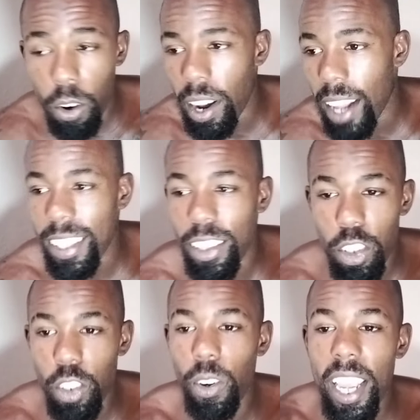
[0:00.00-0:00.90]
Or I say,
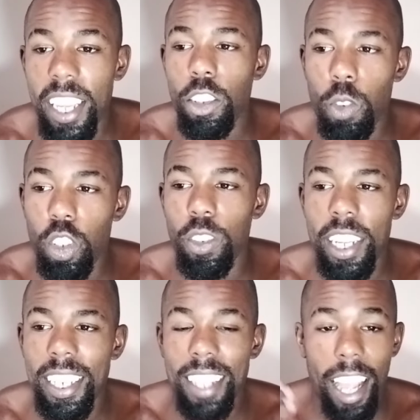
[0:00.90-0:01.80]
you know, it gives you what you
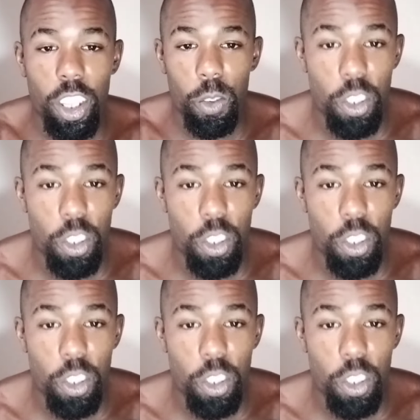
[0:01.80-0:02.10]
need exactly